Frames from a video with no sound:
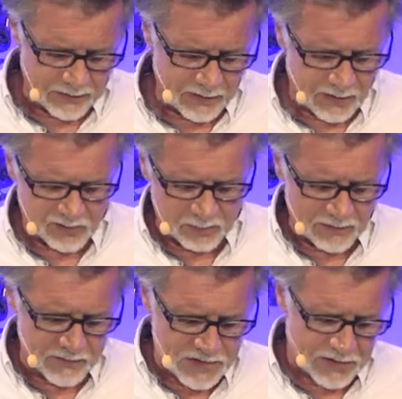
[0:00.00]
Gospel
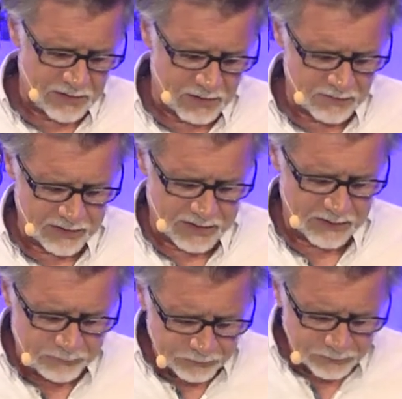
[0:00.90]
of John over the
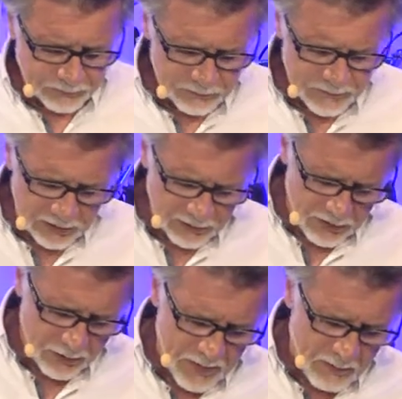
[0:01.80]

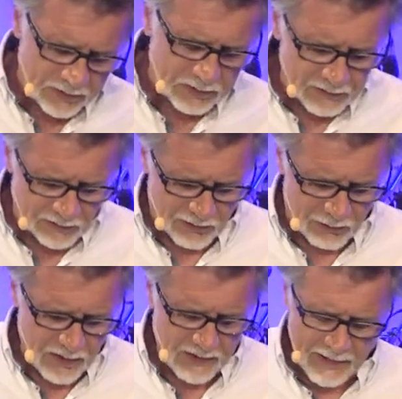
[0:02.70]
coming month or
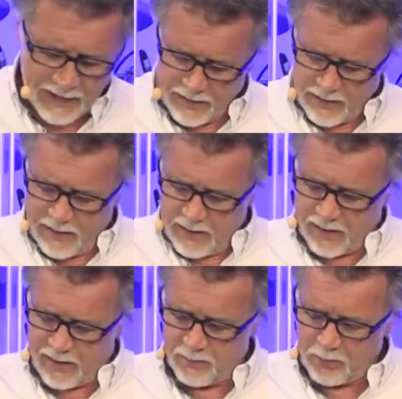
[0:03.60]
so,
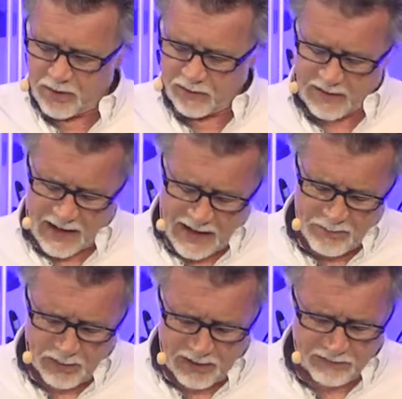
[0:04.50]
because I
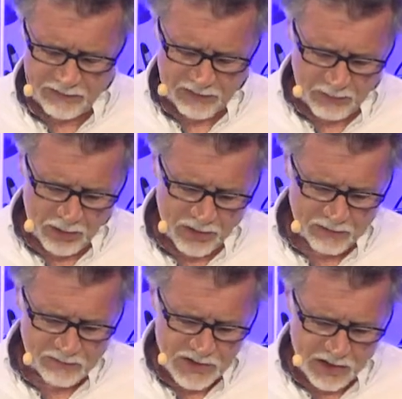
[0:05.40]
believe that the book
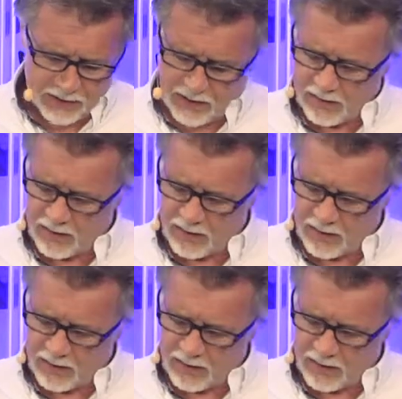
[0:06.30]
of John in the